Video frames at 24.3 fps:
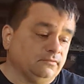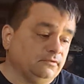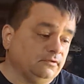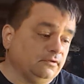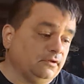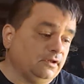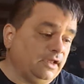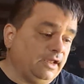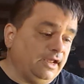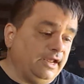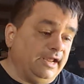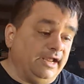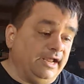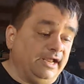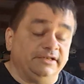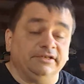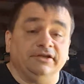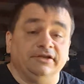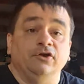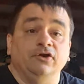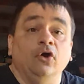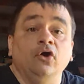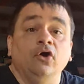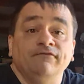And the
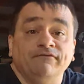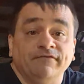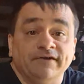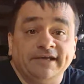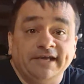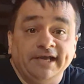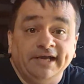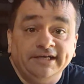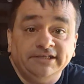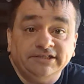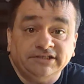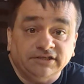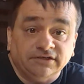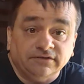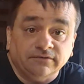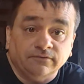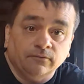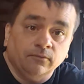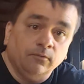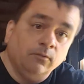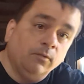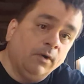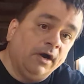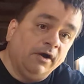notification,
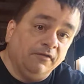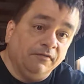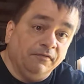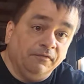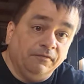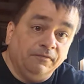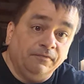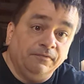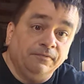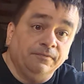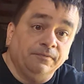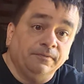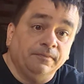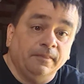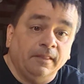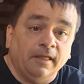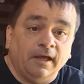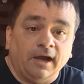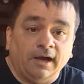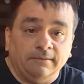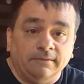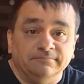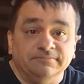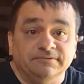while
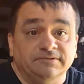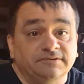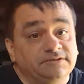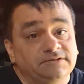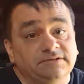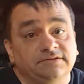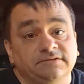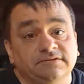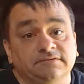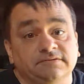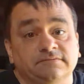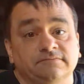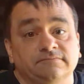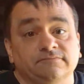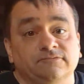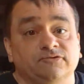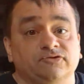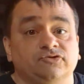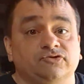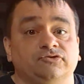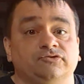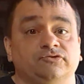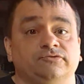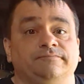I'm
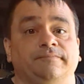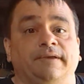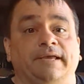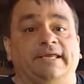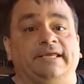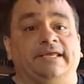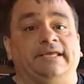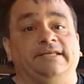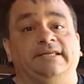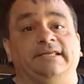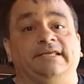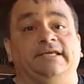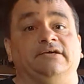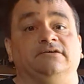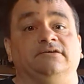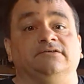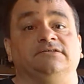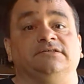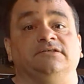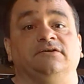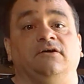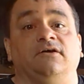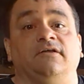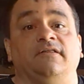making deals
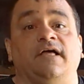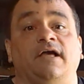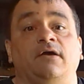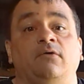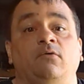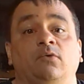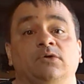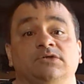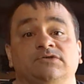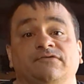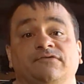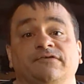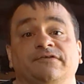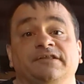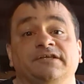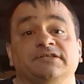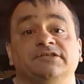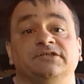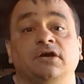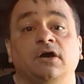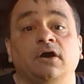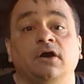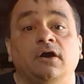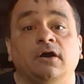and all that, was for this
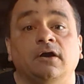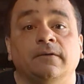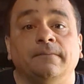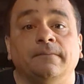car.